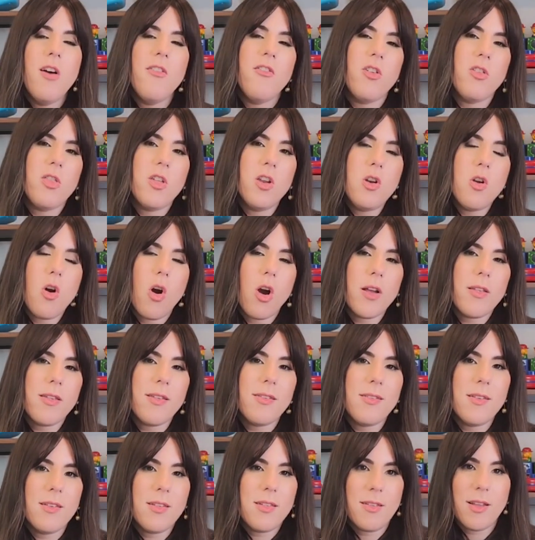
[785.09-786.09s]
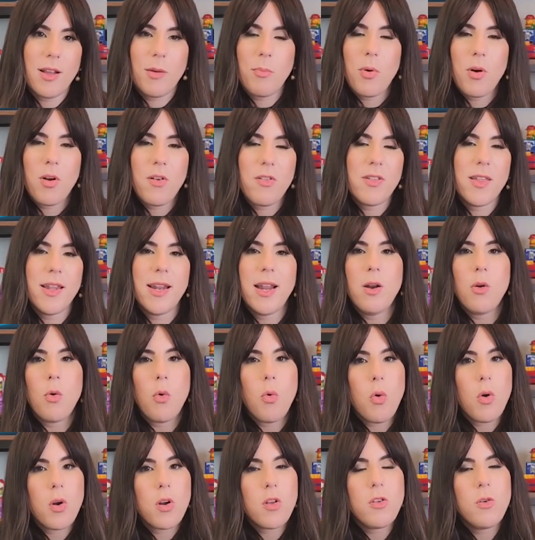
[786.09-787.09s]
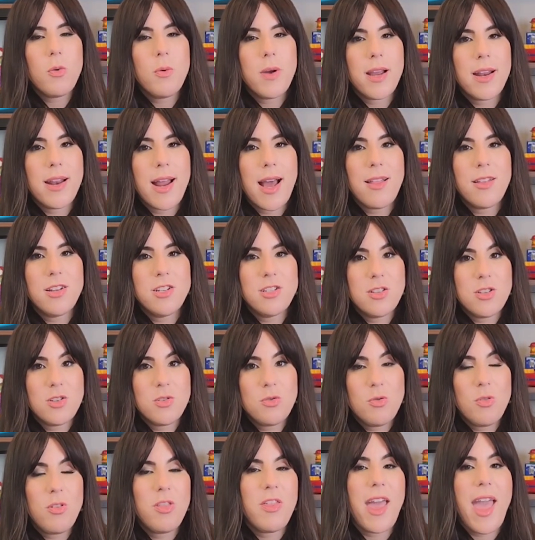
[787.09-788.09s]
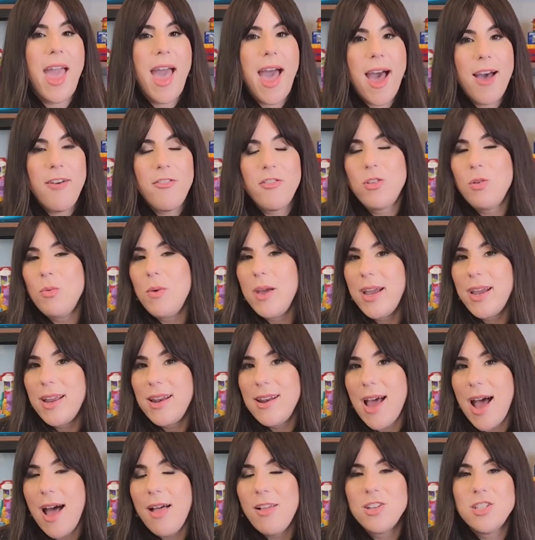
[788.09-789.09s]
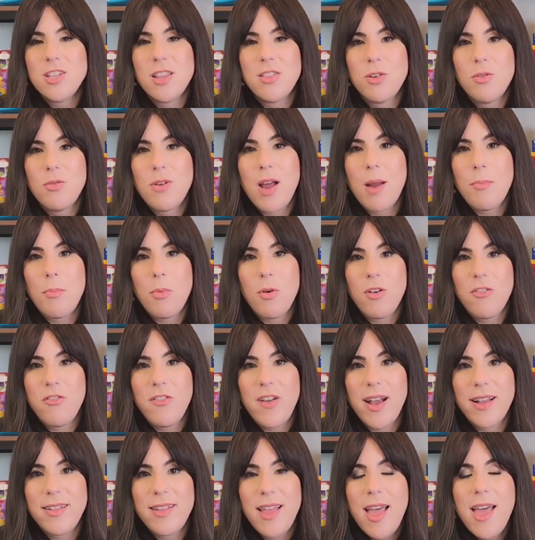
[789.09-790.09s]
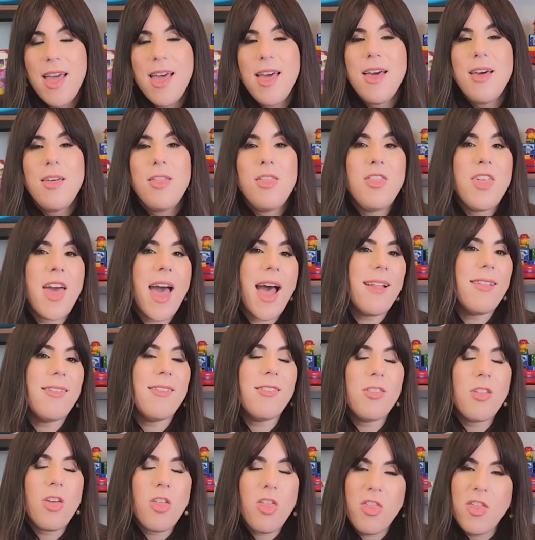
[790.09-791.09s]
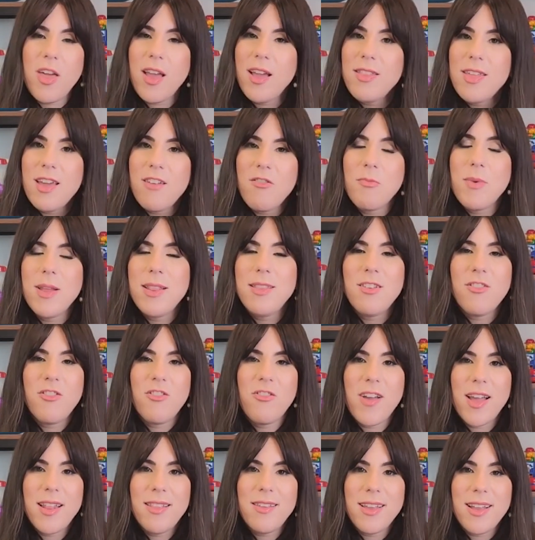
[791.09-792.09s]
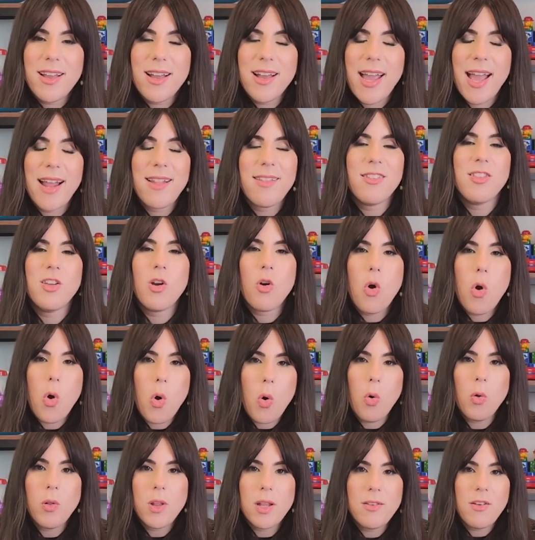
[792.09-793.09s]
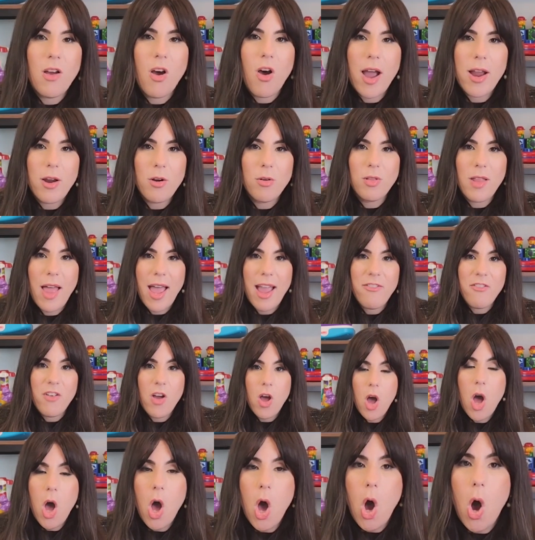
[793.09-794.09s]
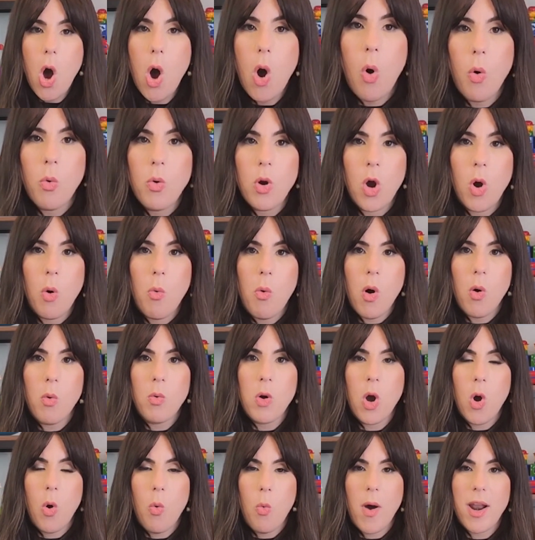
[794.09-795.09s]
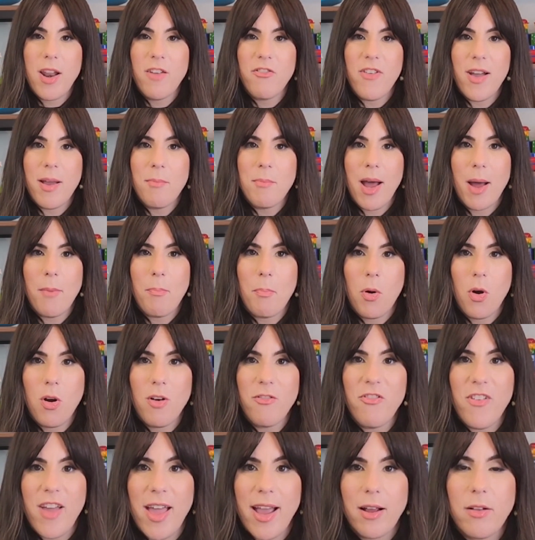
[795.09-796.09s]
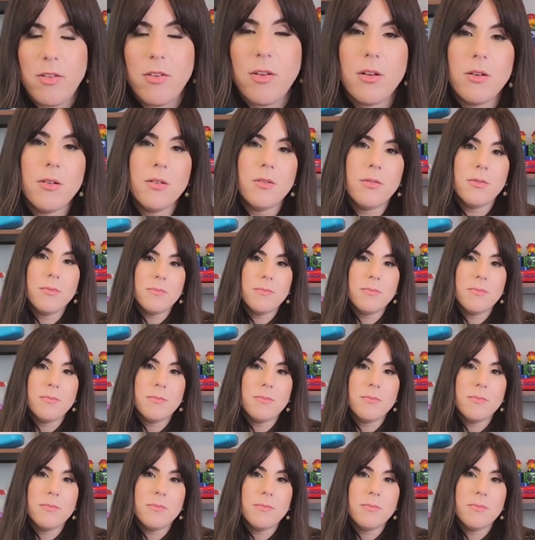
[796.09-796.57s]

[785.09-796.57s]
For the narcissistic person, in order to acknowledge the truth, they have to acknowledge that they're not perfect. That's the thing they've been defending against their whole entire life. Oh no, what if I'm not perfect?